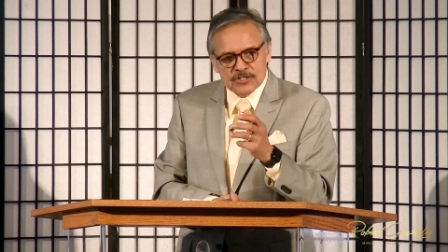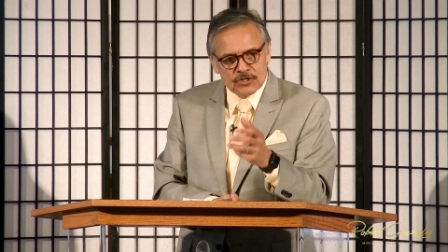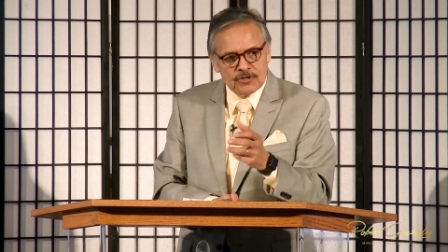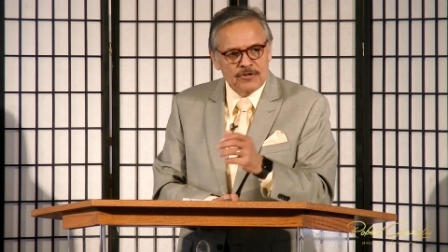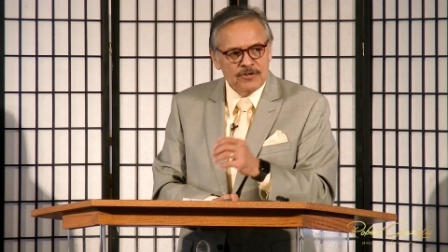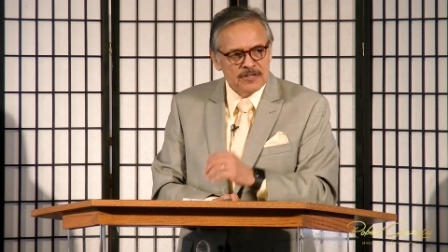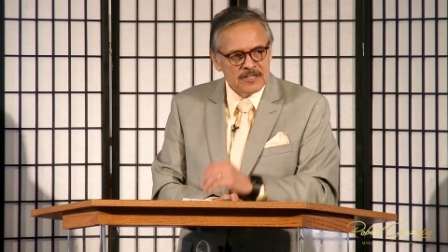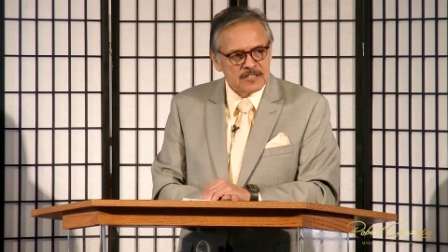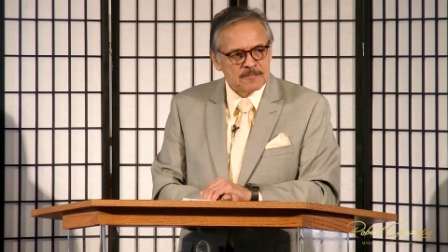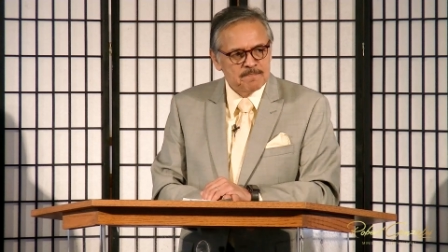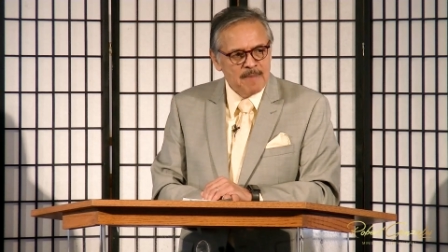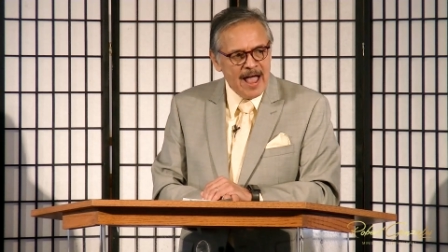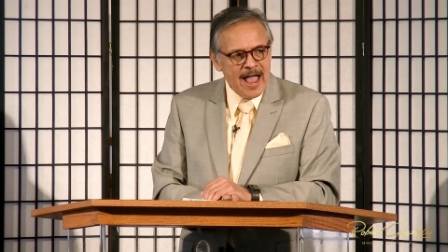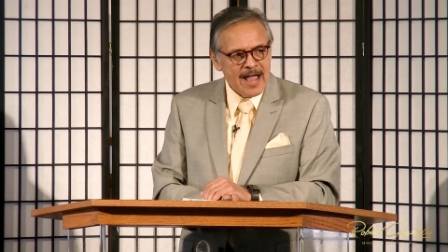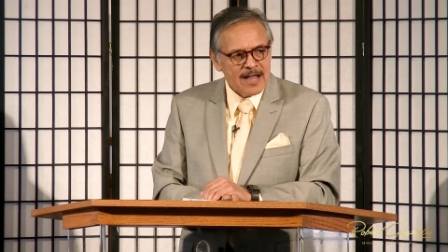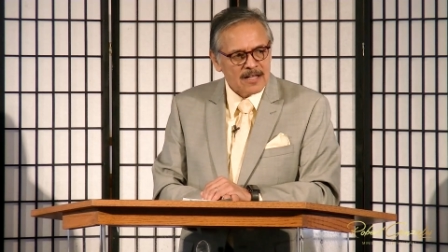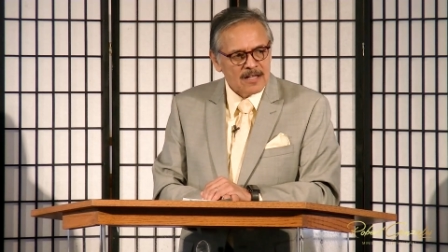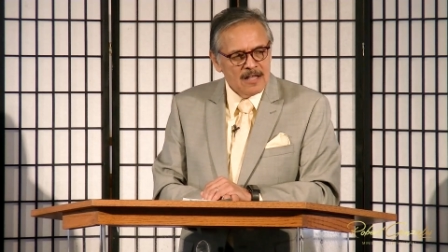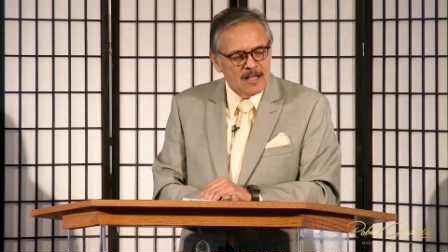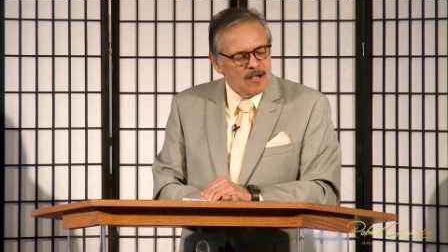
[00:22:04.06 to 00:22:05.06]
turned his
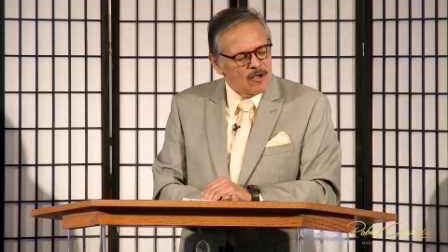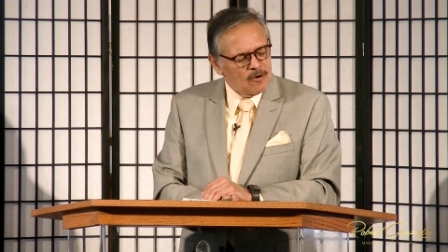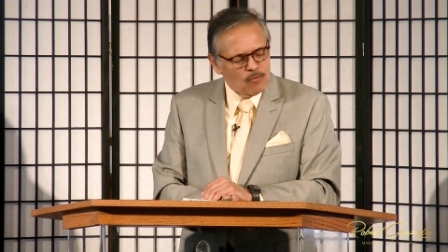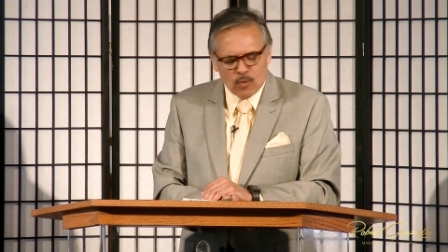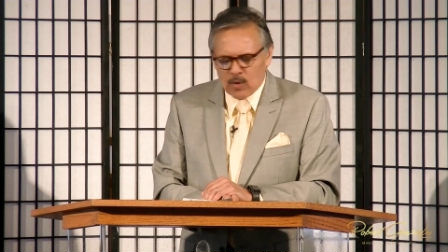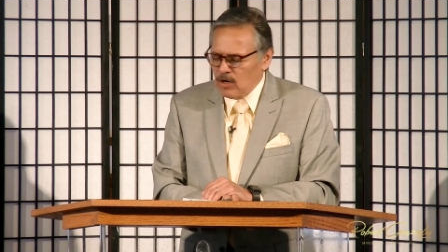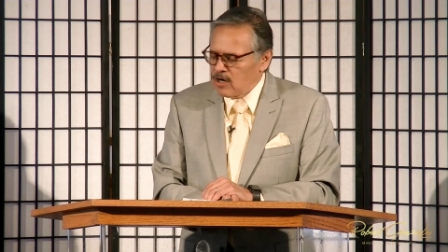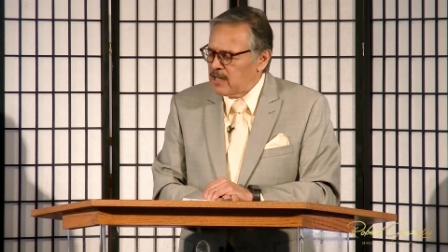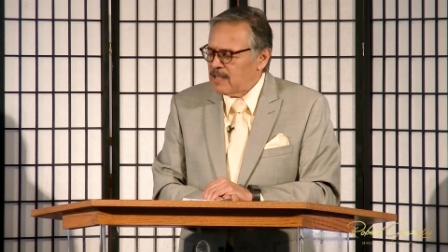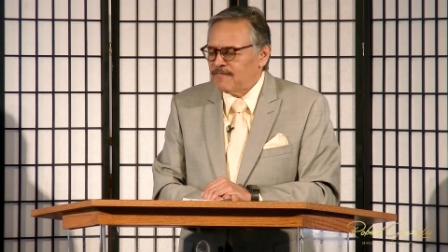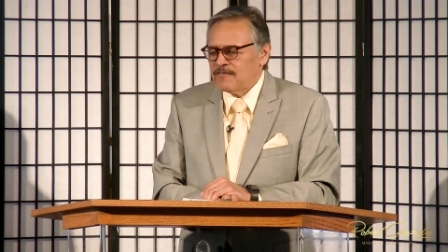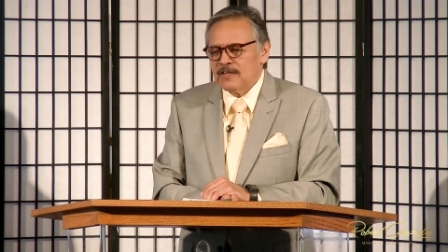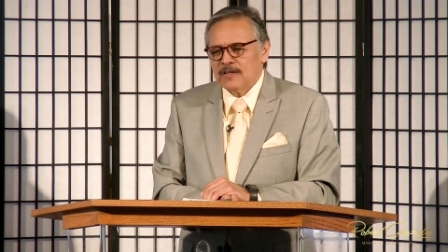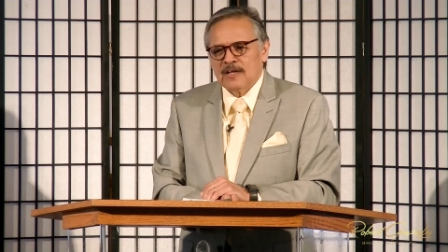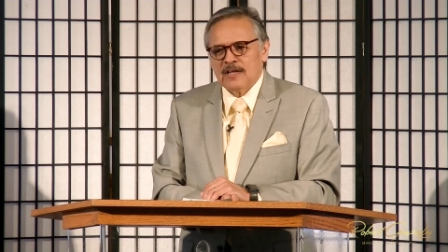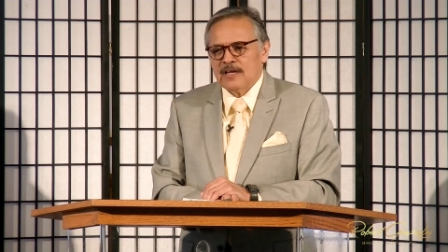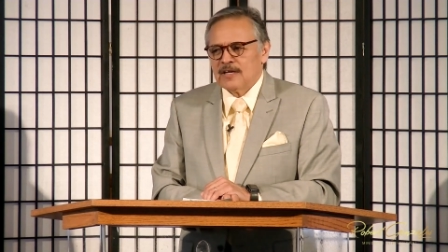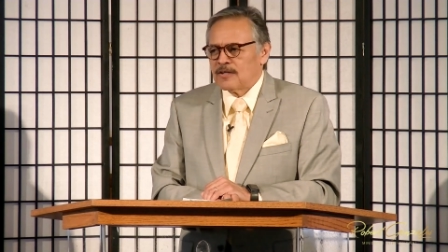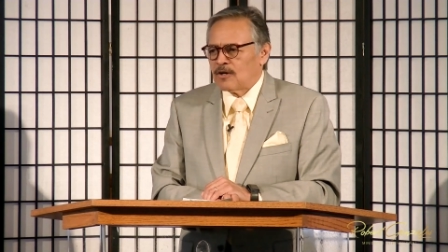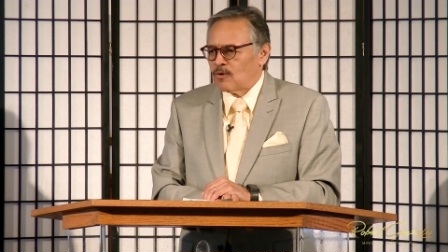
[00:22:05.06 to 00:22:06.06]
back. We're living
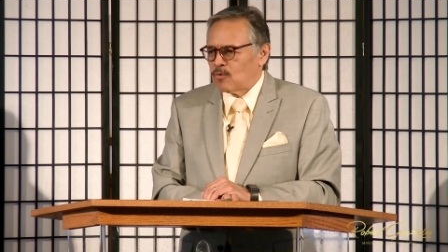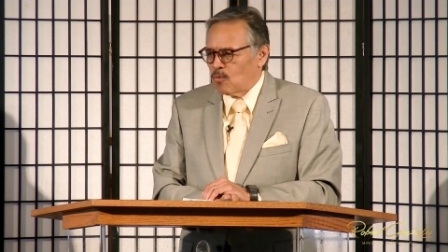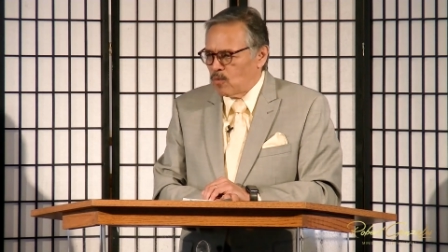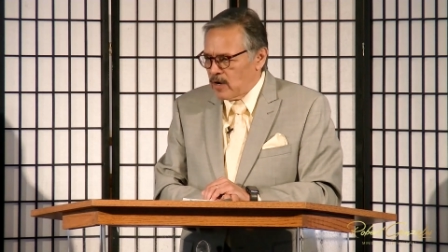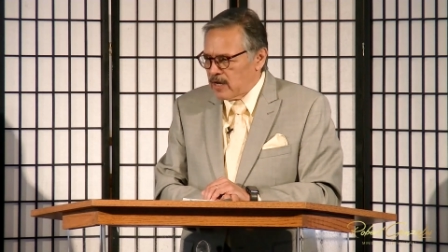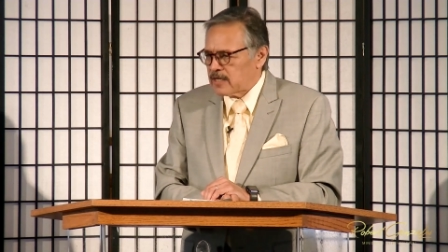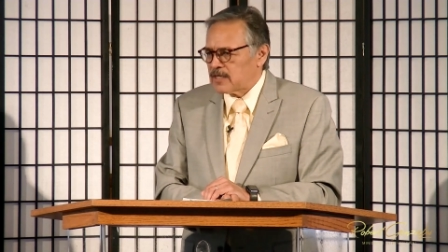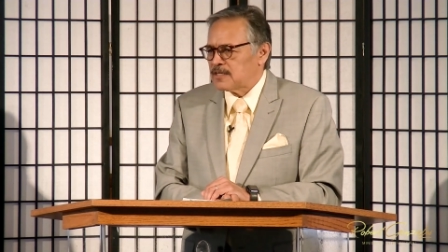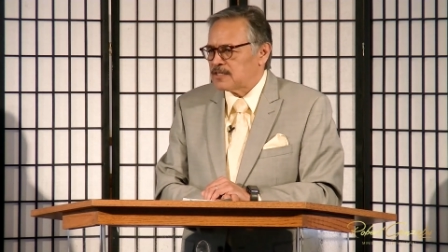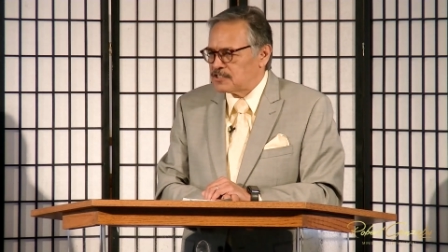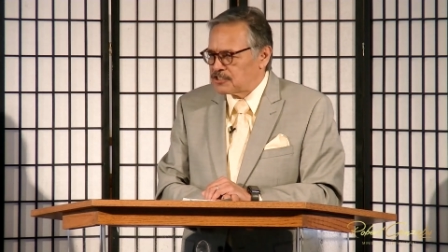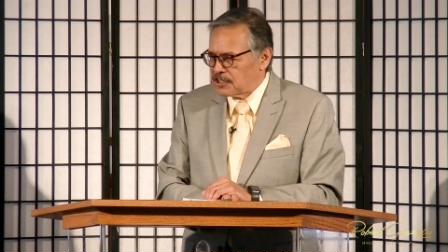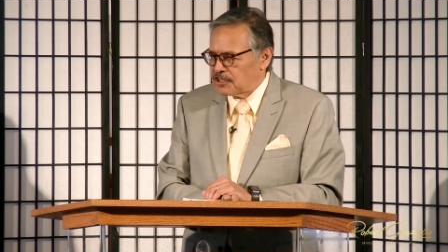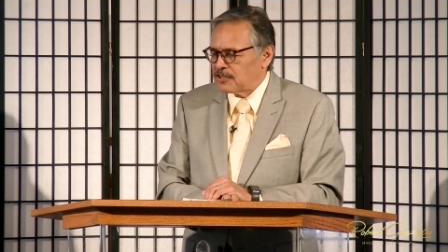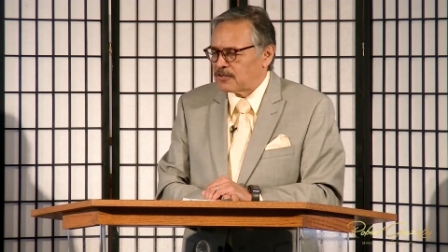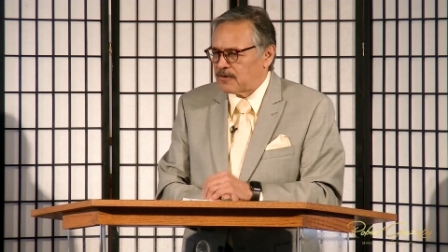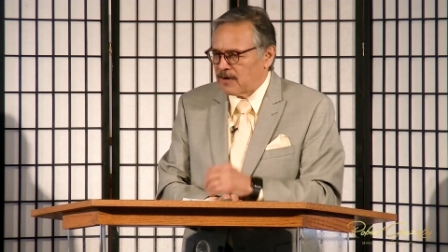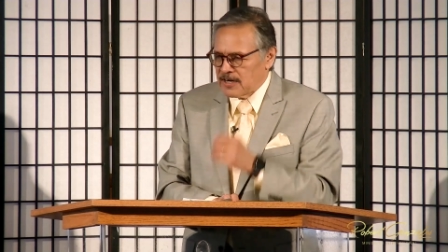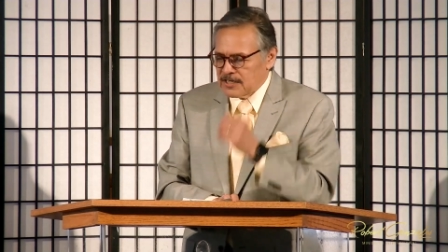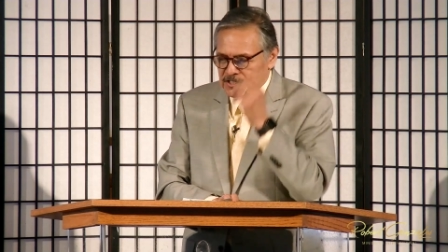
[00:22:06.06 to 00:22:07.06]
in a wicked
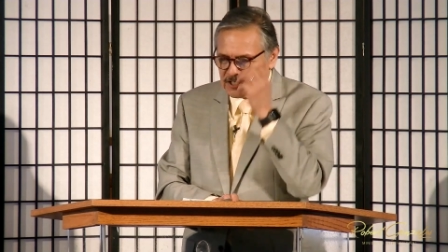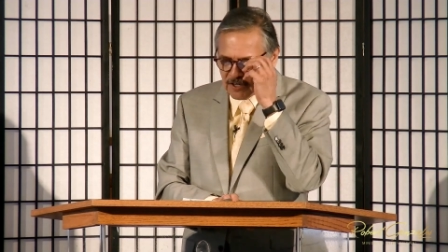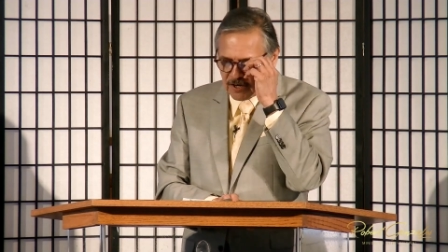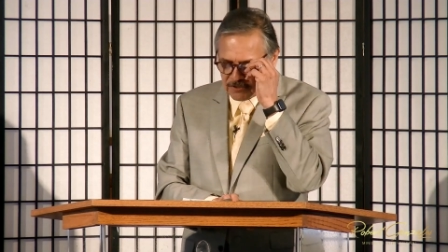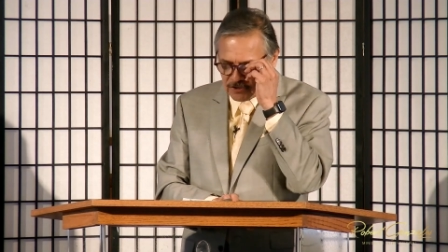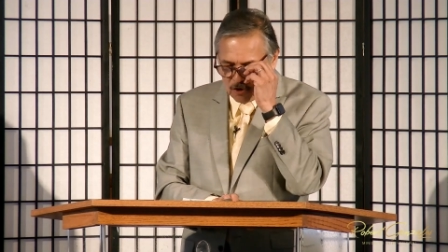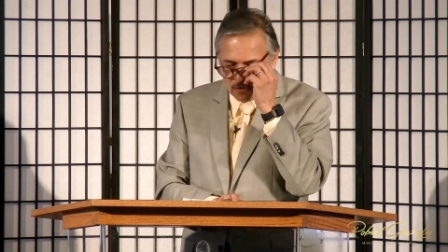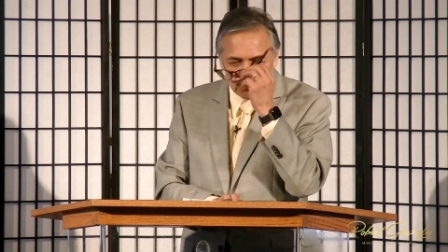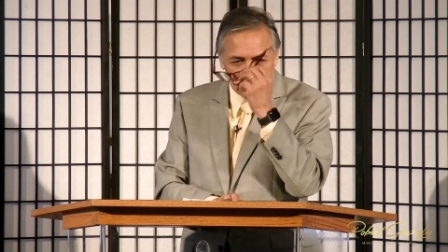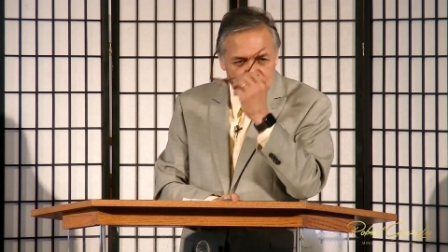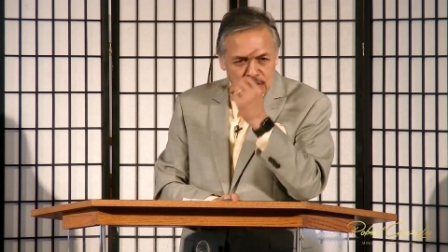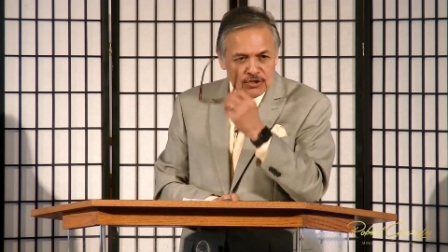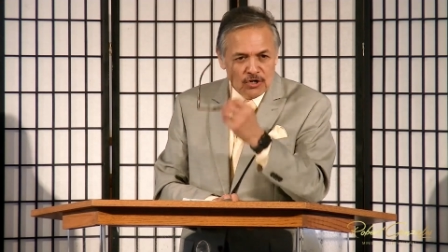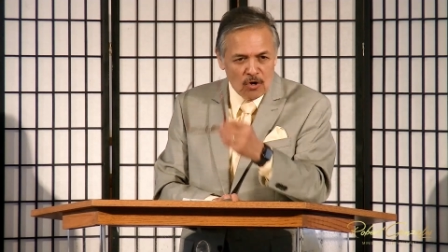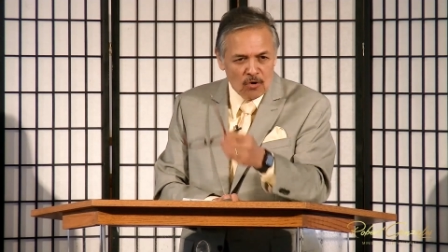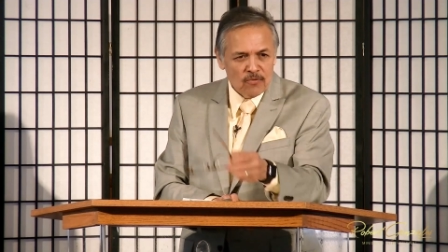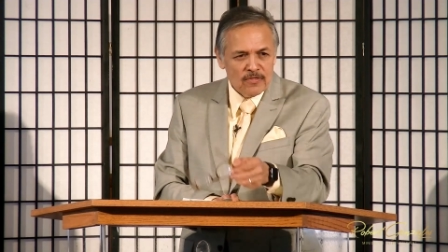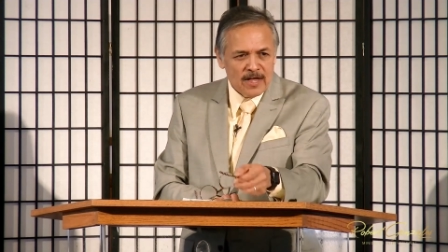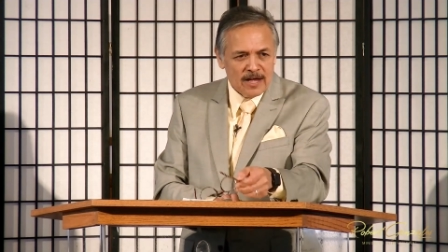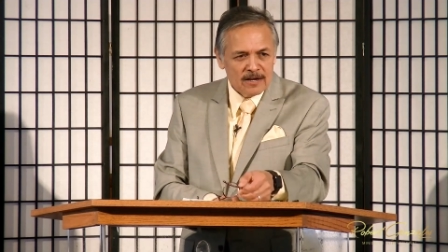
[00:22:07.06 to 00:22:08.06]
generation, or don't you
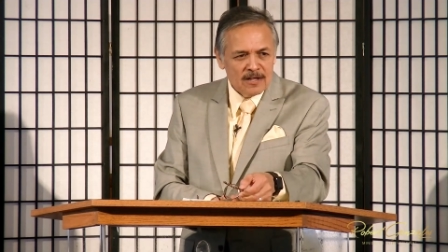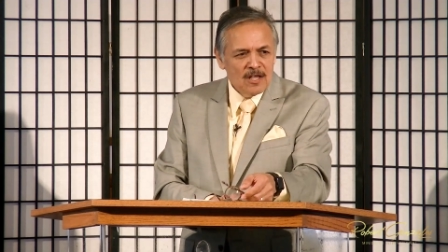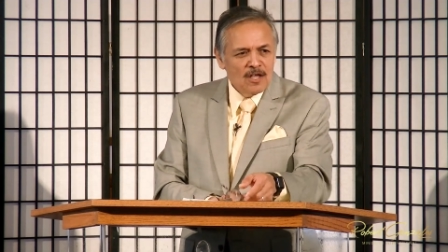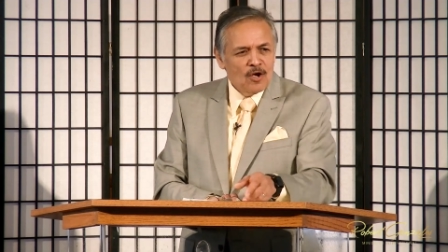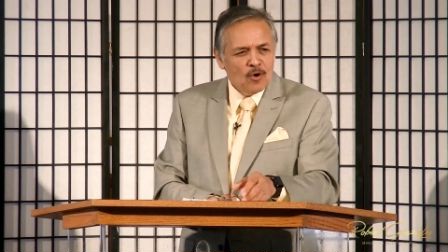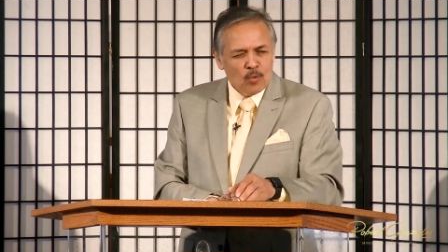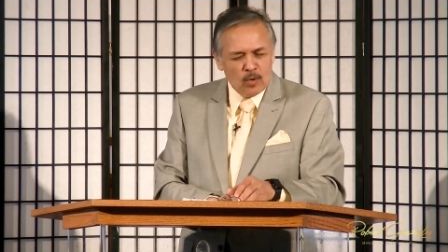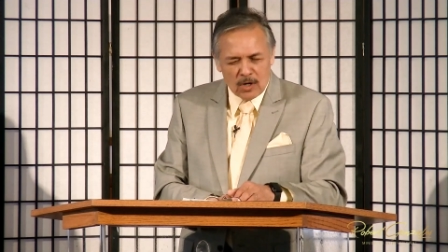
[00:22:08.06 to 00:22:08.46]
know that?